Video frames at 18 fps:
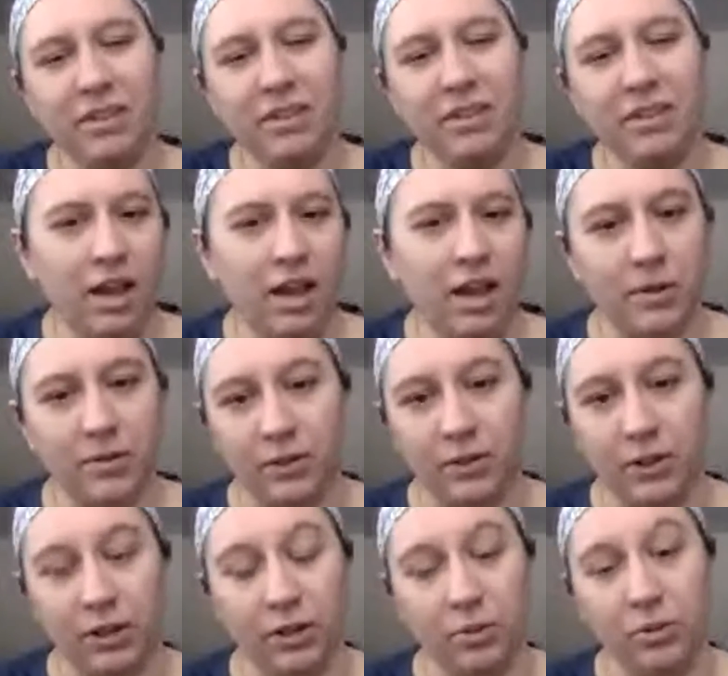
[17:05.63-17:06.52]
I'm not very
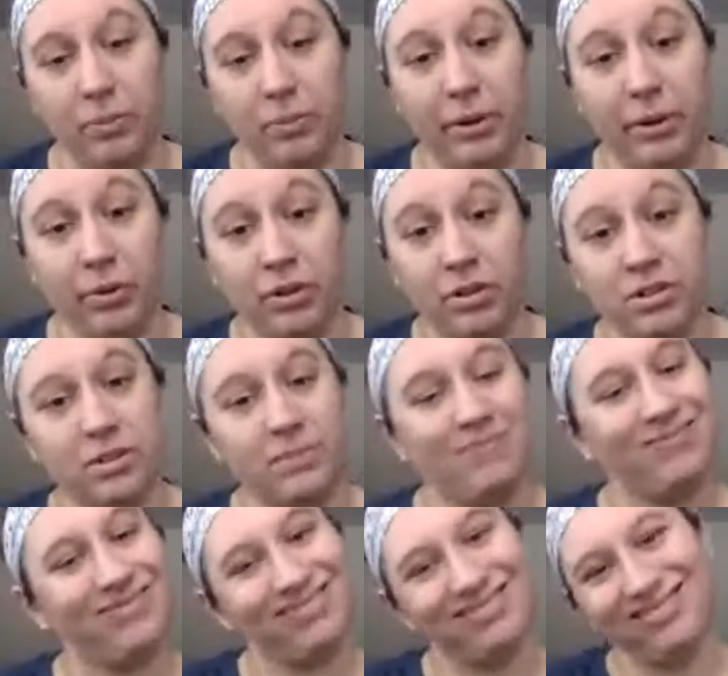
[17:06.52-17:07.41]
good with big words.
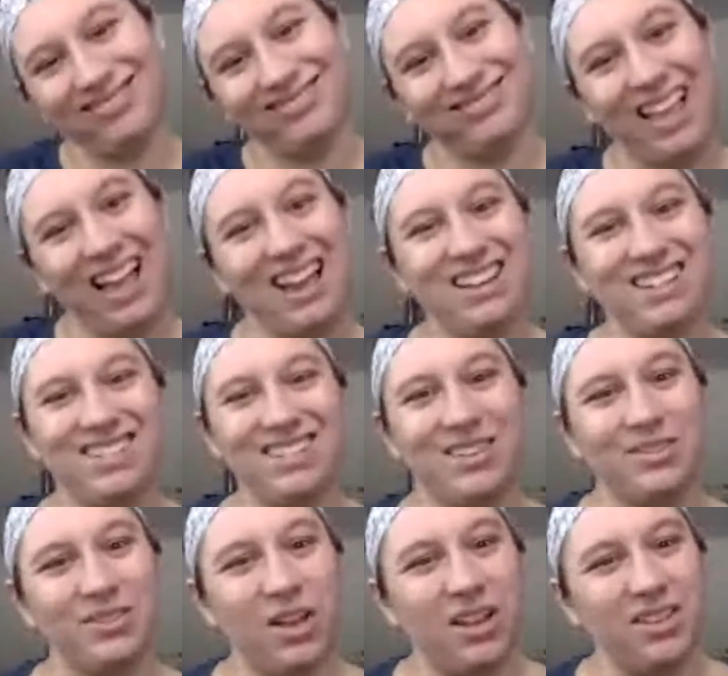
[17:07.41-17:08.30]
I just know it's
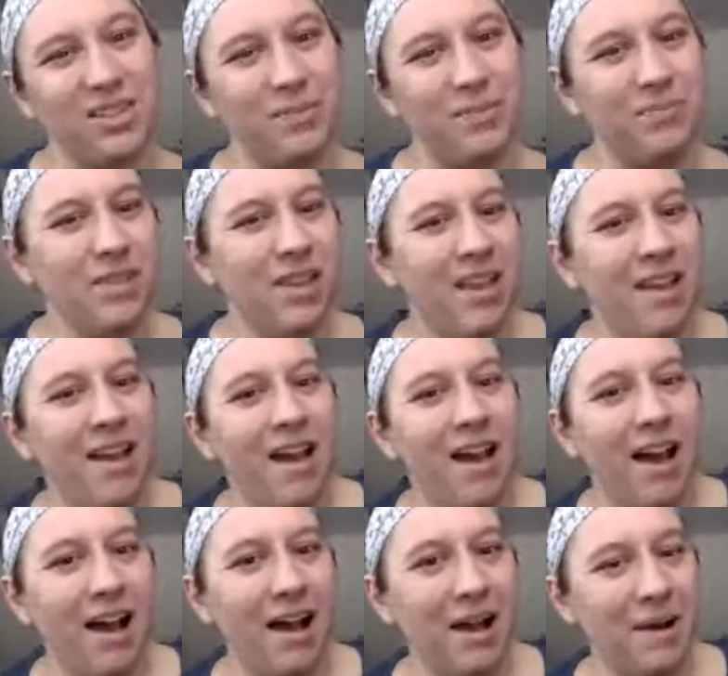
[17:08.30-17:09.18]
awesome.
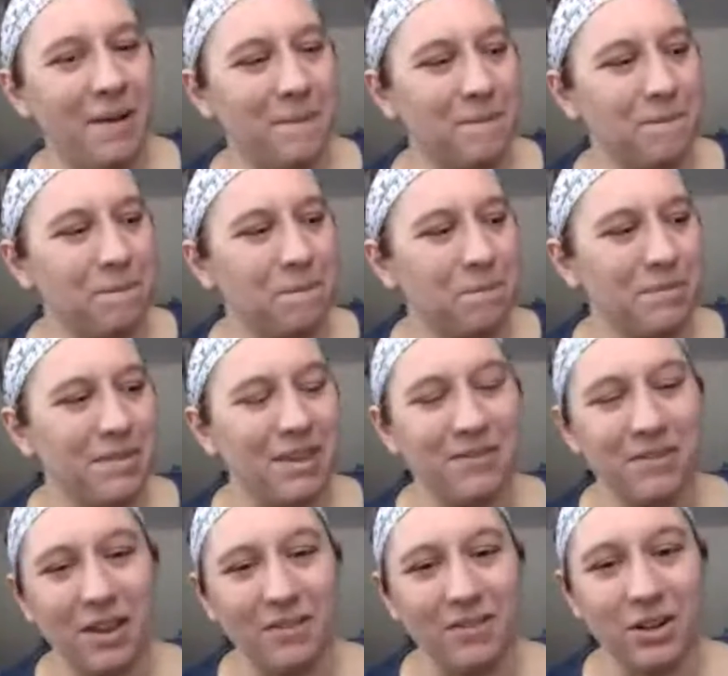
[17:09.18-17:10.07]
If you
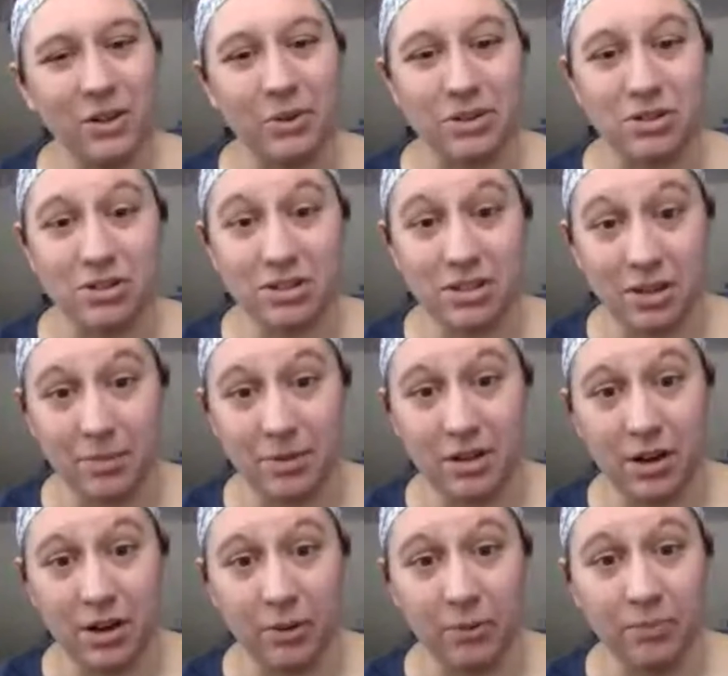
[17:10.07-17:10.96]
have any questions, let me
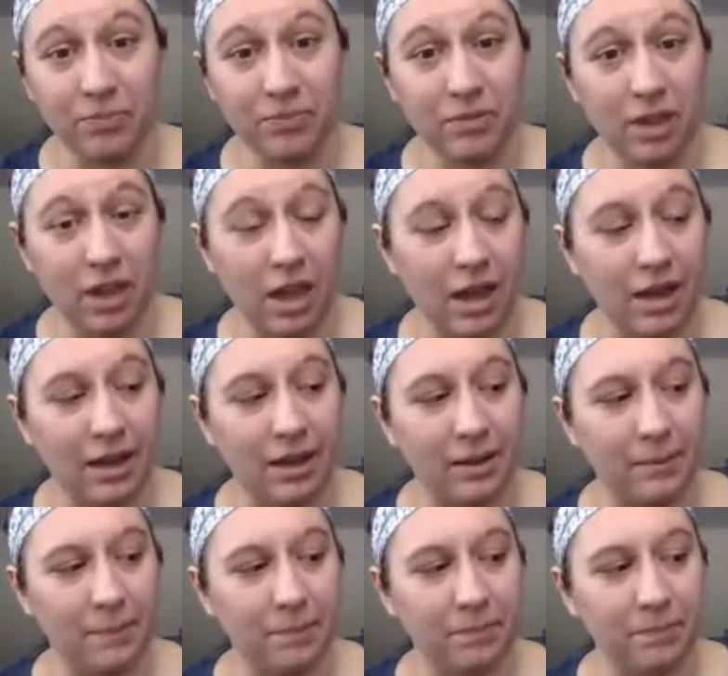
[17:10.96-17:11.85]
know.
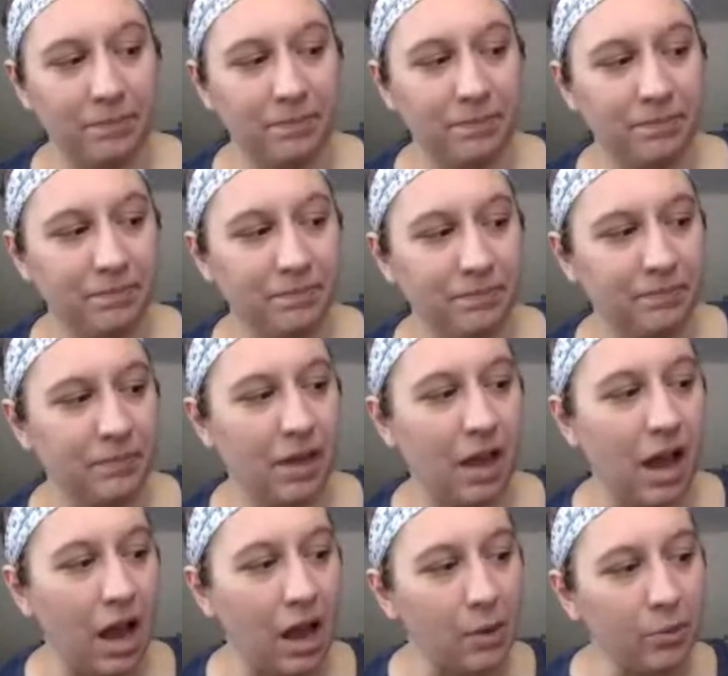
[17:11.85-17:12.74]

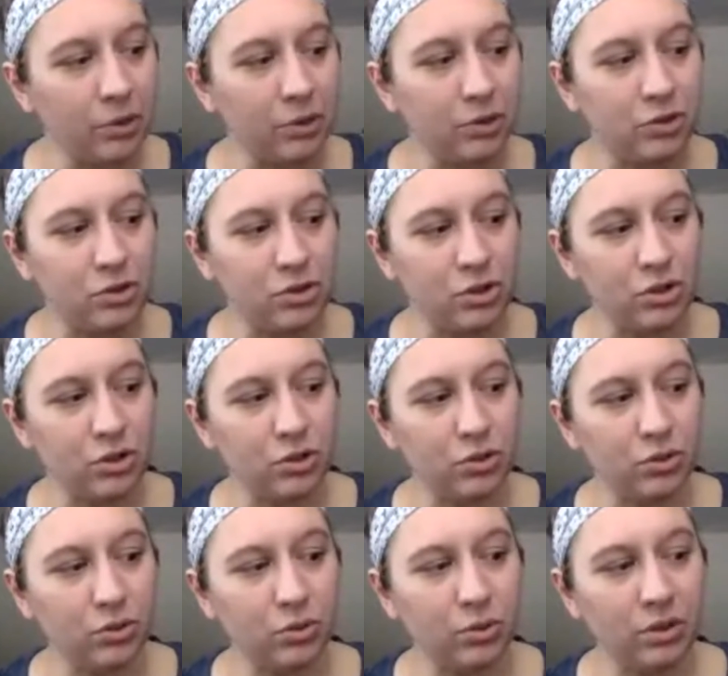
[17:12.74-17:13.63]
I will
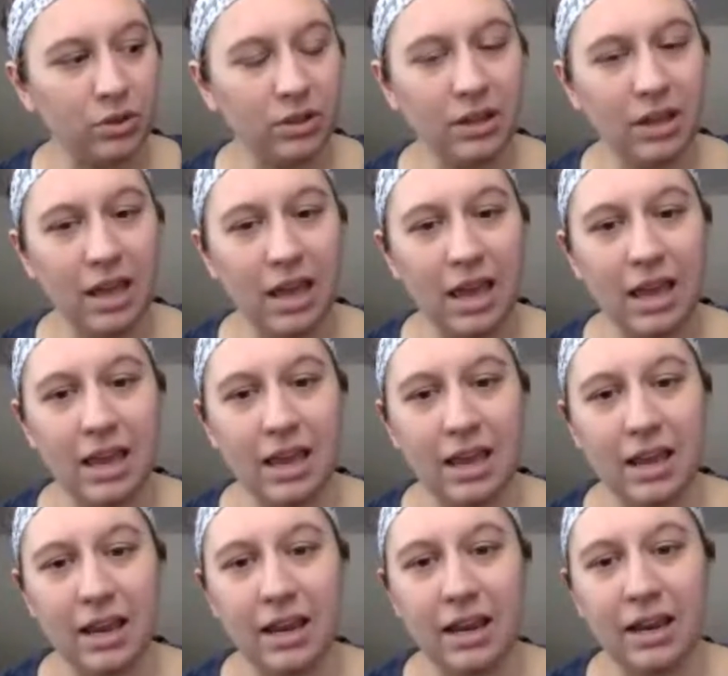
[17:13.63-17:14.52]

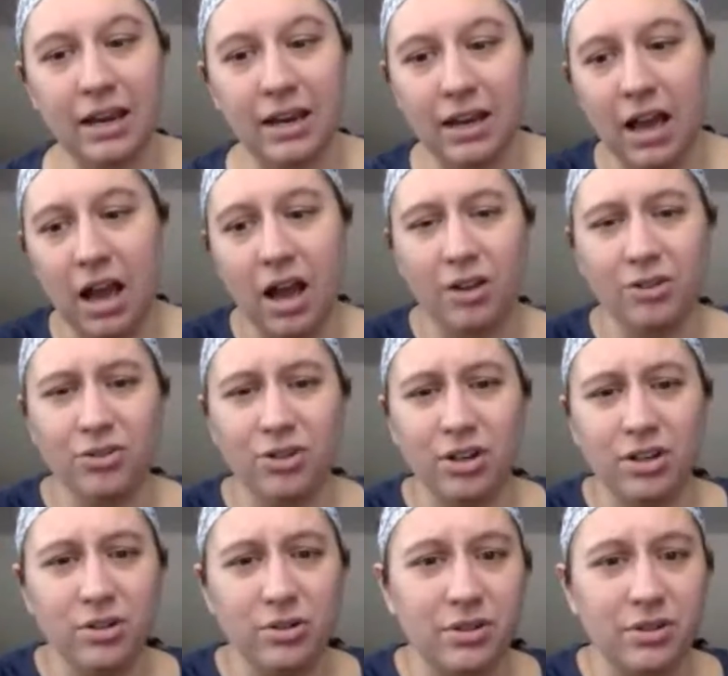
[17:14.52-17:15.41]
I'll try and
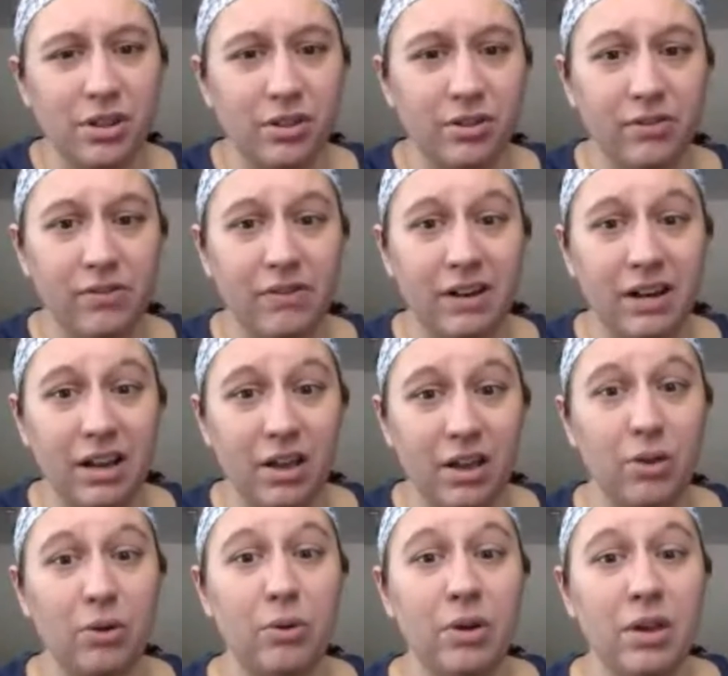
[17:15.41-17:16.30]
do another
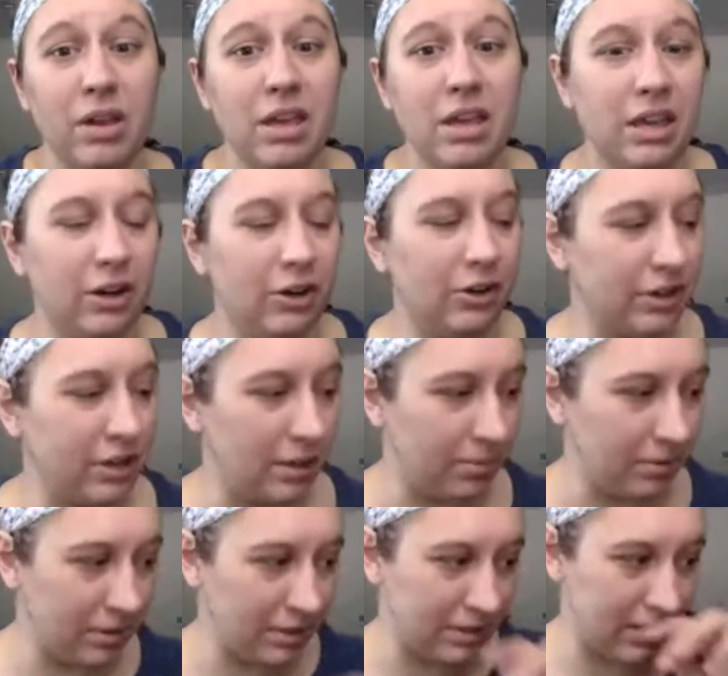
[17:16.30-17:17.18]
video here in a couple
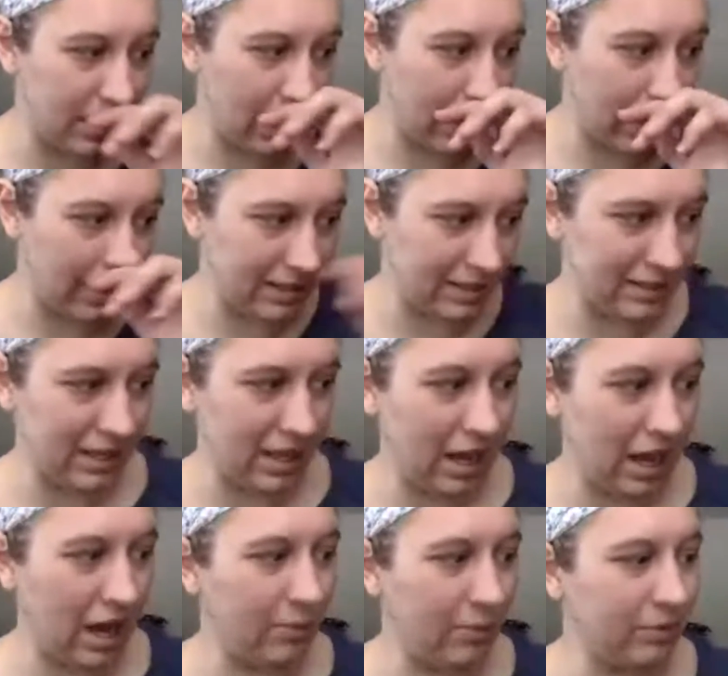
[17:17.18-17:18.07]
of days.
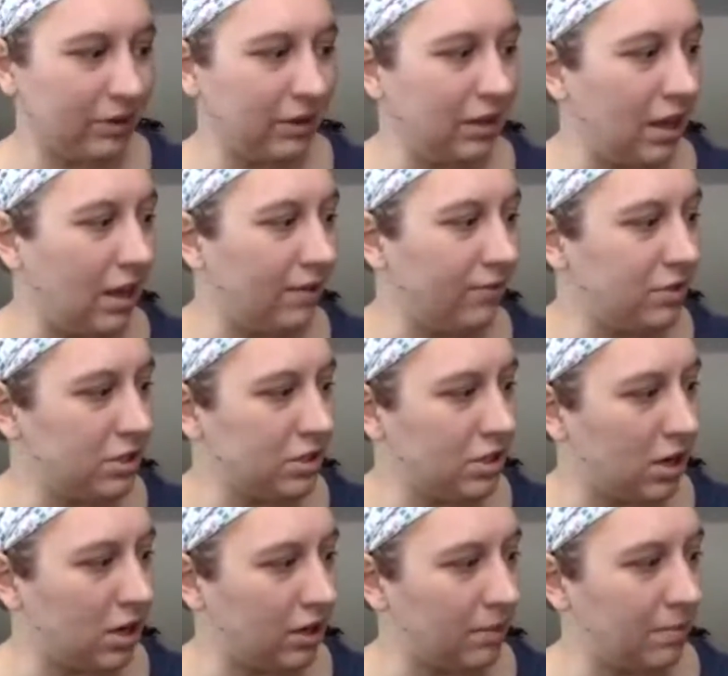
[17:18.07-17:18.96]
I would love to
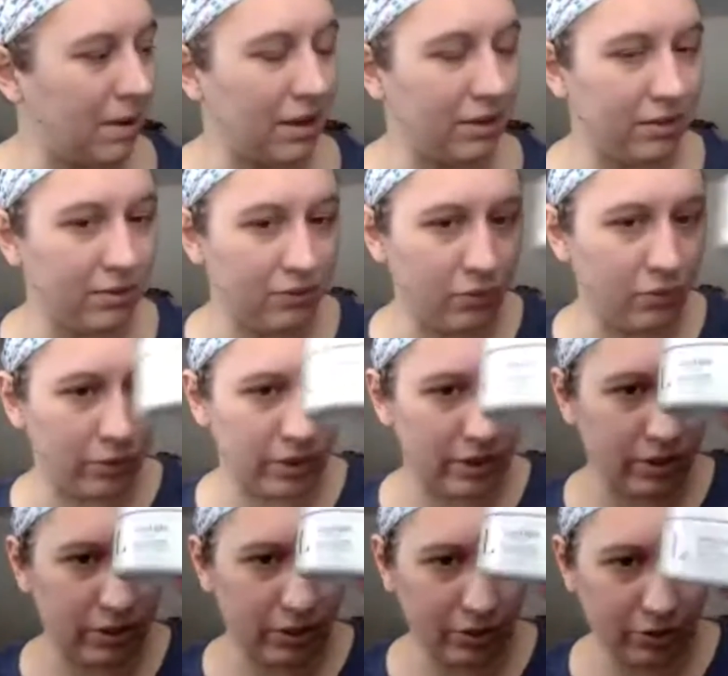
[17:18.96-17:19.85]
talk about the 40
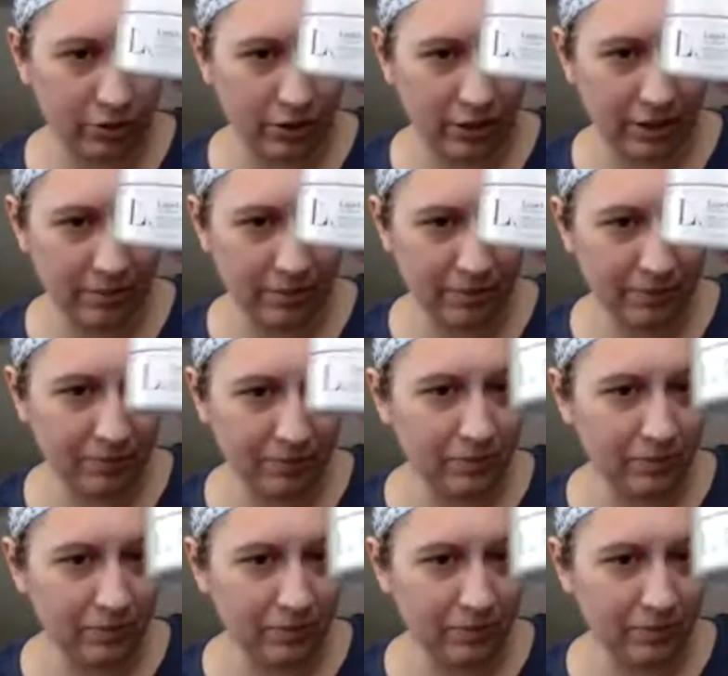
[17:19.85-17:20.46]
Cure Cream